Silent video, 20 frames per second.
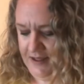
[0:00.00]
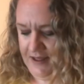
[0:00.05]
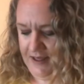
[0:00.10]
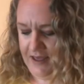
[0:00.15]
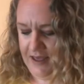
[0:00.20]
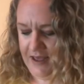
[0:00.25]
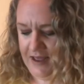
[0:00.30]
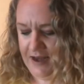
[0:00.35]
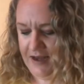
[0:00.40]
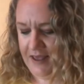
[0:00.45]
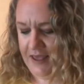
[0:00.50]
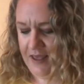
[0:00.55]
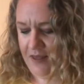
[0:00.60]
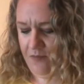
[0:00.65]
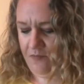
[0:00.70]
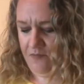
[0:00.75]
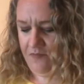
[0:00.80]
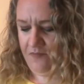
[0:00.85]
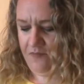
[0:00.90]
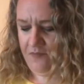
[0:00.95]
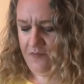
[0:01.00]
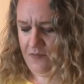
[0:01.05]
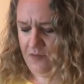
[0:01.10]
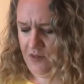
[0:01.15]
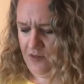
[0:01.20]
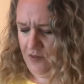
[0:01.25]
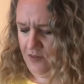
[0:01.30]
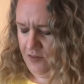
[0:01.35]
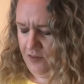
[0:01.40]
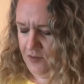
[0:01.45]
And
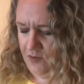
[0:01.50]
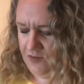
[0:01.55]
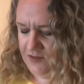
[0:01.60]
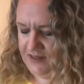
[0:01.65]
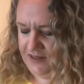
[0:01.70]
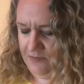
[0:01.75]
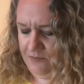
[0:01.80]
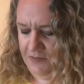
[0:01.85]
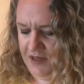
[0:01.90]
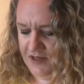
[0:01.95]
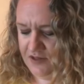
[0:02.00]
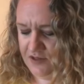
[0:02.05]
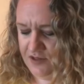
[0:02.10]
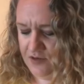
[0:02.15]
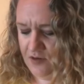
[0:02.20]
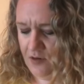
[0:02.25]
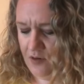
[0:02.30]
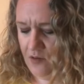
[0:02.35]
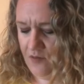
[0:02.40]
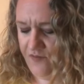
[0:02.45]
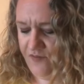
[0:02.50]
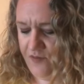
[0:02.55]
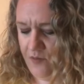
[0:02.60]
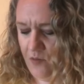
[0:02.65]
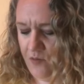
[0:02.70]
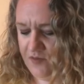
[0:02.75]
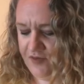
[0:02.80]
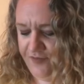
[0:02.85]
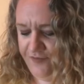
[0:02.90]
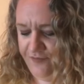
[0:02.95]
there was a mixture of, there
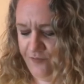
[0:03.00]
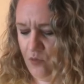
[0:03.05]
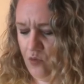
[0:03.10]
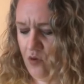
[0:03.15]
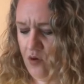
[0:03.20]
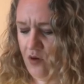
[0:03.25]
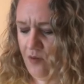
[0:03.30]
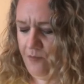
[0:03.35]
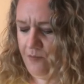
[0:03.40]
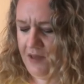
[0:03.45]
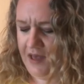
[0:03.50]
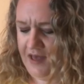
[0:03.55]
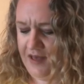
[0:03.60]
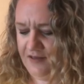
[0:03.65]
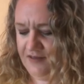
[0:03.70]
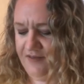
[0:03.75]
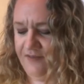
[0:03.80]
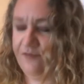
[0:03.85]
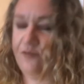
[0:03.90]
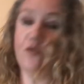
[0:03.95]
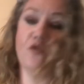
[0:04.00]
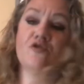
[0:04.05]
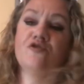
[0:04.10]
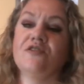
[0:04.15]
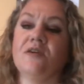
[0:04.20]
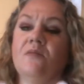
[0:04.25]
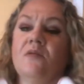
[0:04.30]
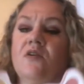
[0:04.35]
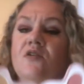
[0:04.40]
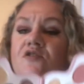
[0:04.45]
was four mattes and four
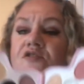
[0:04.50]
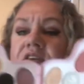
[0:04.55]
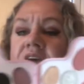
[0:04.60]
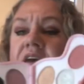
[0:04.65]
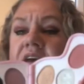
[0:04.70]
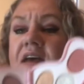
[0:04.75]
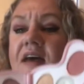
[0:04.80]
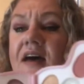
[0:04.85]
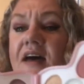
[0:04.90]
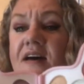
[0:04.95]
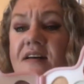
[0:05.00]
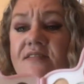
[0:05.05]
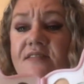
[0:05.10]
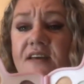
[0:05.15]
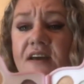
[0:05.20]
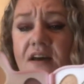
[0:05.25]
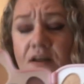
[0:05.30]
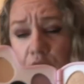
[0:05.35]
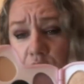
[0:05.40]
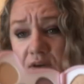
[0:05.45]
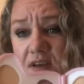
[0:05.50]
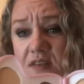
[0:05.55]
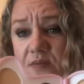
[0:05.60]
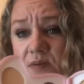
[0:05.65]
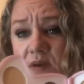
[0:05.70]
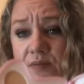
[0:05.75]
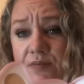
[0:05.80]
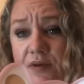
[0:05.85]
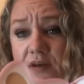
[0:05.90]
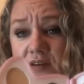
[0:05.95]
shimmers, and they annoyed
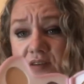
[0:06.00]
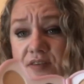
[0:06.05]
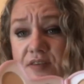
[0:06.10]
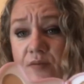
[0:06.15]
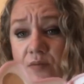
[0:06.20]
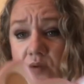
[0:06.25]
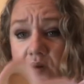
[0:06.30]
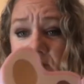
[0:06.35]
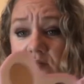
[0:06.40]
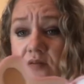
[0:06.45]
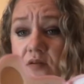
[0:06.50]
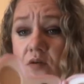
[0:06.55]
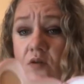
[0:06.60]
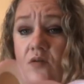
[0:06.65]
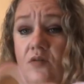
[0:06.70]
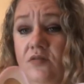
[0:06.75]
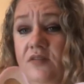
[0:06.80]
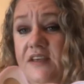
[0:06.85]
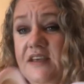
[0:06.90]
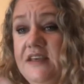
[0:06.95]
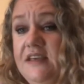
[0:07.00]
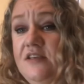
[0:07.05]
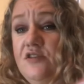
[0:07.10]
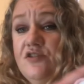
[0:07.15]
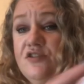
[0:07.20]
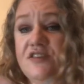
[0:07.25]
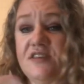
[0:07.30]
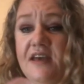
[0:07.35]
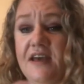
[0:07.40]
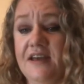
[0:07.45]
me because they weren't on each
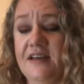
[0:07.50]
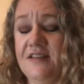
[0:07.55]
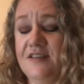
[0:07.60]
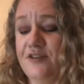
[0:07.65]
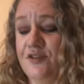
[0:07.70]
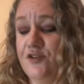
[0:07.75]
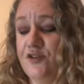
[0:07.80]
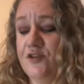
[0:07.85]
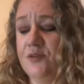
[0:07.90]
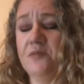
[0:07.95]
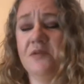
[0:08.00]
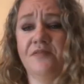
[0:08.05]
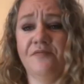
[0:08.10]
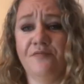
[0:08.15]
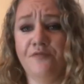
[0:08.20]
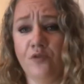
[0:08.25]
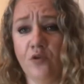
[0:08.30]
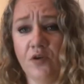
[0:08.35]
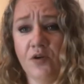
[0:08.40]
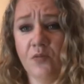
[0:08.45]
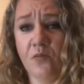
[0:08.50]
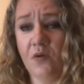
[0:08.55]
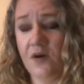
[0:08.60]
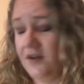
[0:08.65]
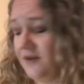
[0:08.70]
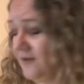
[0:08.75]
side. So they should have been four on one